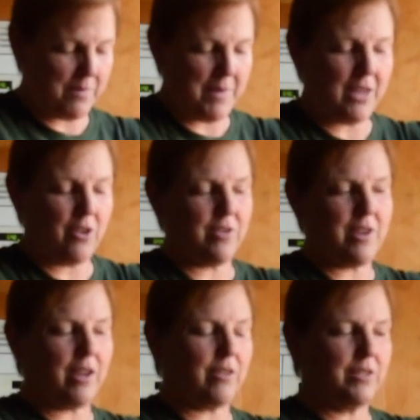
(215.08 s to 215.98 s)
can make your
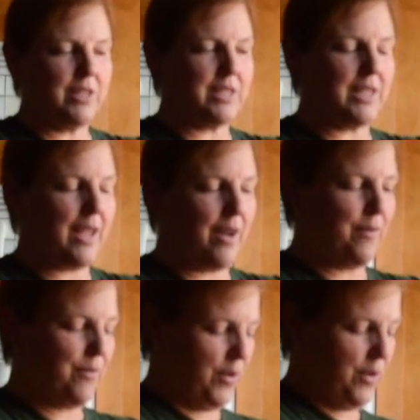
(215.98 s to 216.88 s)
knuckles stick out
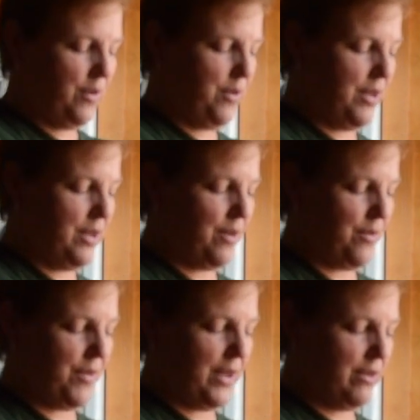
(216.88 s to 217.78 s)
further than your
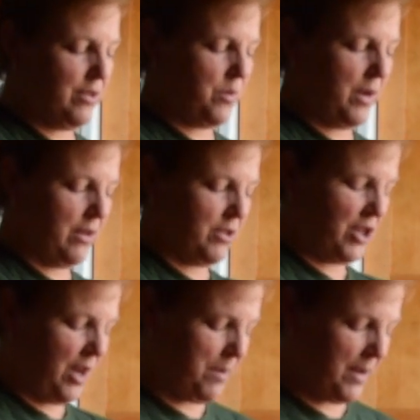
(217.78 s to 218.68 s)
fingers while you're
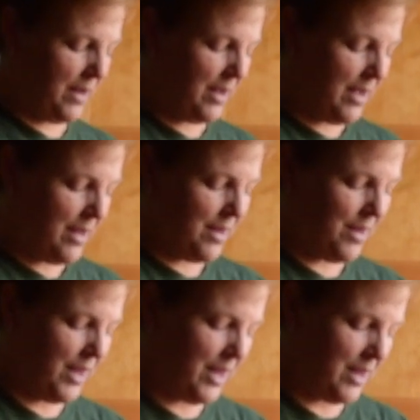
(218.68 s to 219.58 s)
chopping,
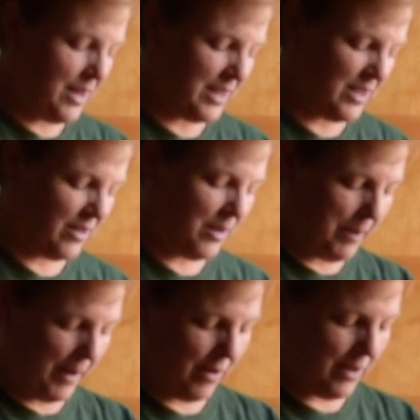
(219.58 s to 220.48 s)
then that's called a
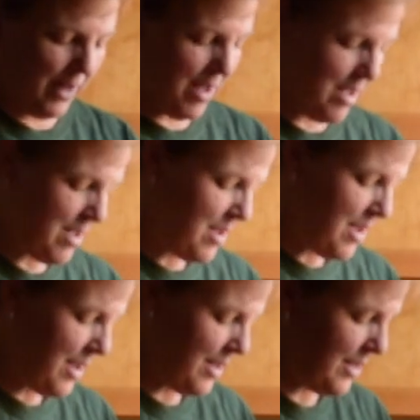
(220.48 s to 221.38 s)
bear claw,
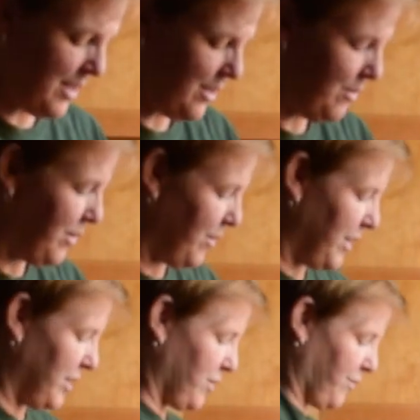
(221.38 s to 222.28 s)
and then you don't
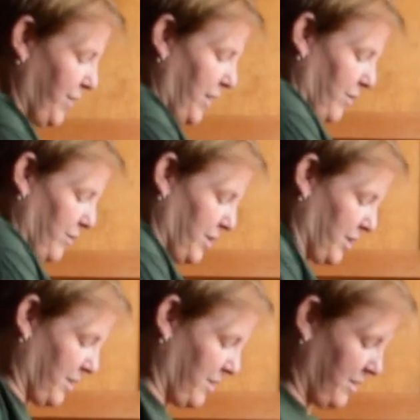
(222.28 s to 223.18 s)
get your
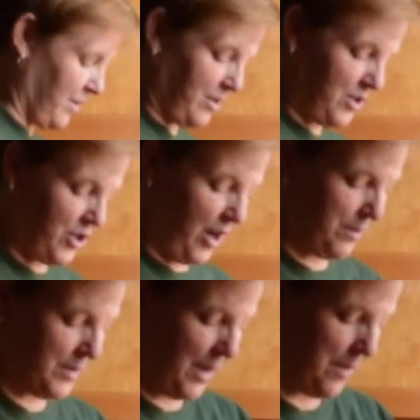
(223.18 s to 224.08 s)
fingers chopped
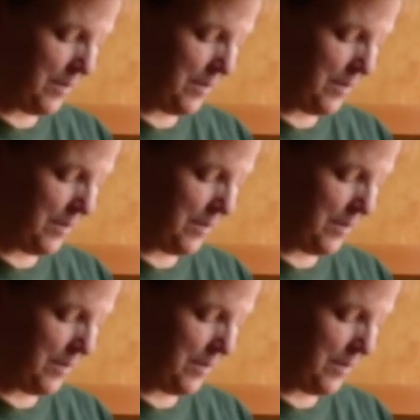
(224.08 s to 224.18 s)
up.